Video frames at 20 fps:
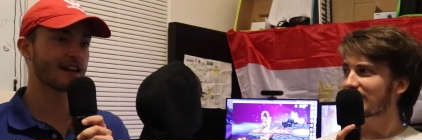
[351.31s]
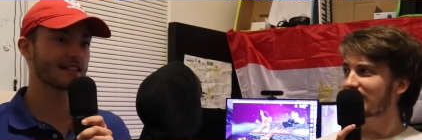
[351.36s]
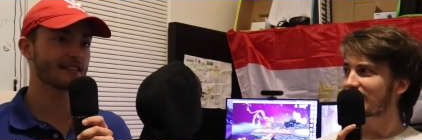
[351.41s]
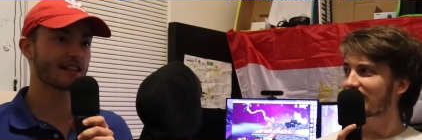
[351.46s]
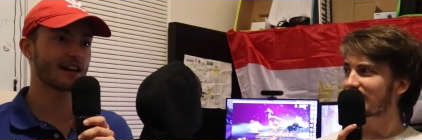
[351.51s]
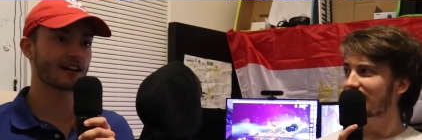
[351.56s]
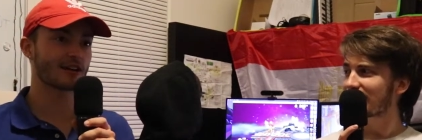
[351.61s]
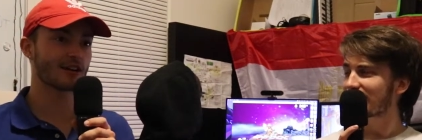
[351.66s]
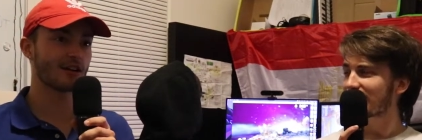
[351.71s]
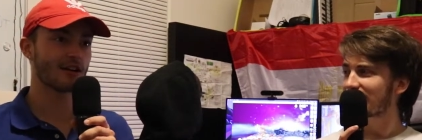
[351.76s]
Speaker 1: at
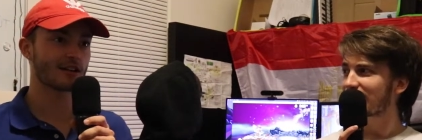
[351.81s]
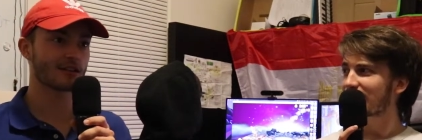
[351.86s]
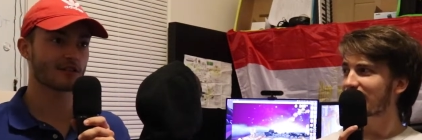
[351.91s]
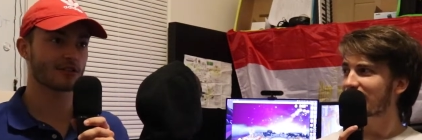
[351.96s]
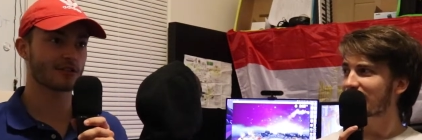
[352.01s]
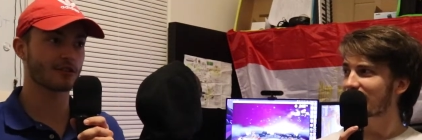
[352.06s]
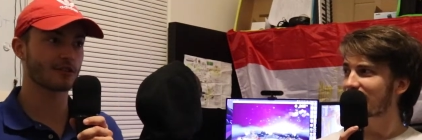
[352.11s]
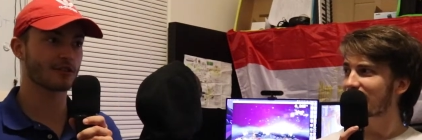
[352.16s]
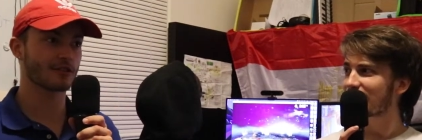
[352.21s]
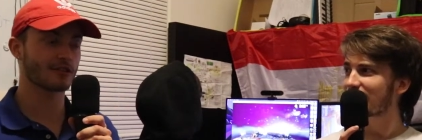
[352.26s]
that
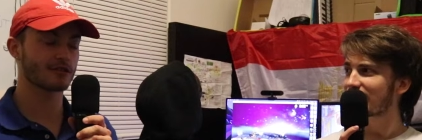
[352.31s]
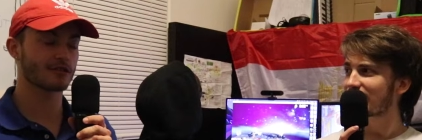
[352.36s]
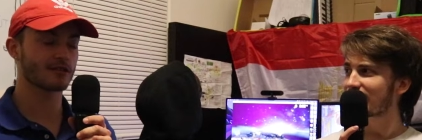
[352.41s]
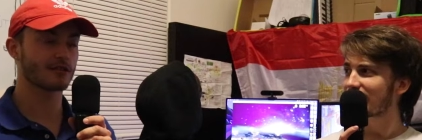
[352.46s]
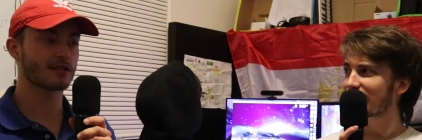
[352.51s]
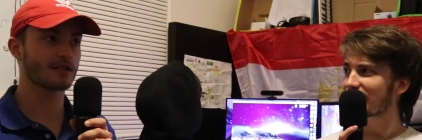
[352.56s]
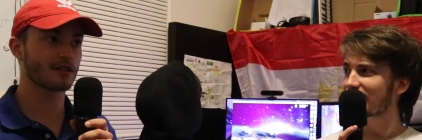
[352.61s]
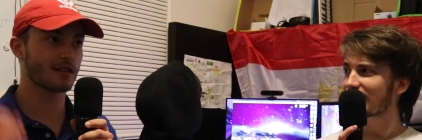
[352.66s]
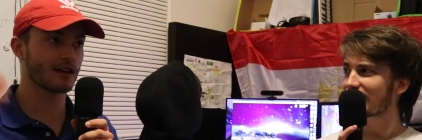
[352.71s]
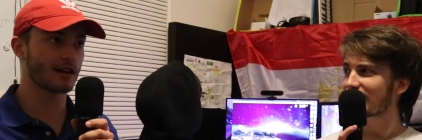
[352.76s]
concert.
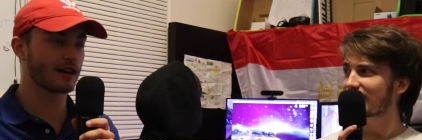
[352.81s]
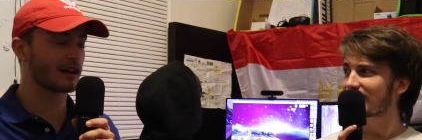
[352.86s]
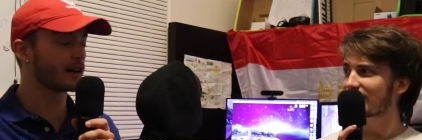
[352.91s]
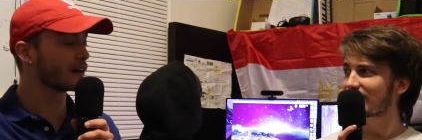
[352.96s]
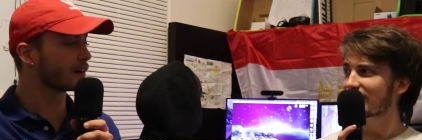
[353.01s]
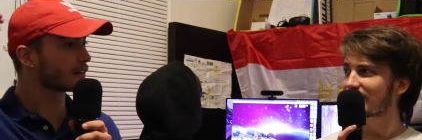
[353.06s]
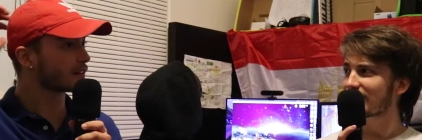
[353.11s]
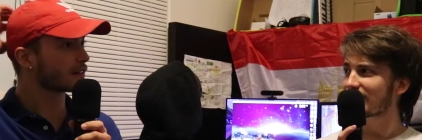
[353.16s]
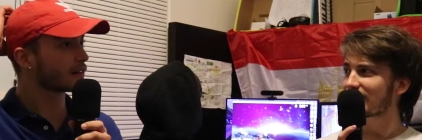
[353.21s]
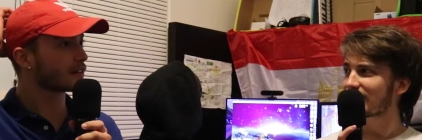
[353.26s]

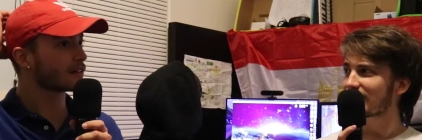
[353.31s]
Like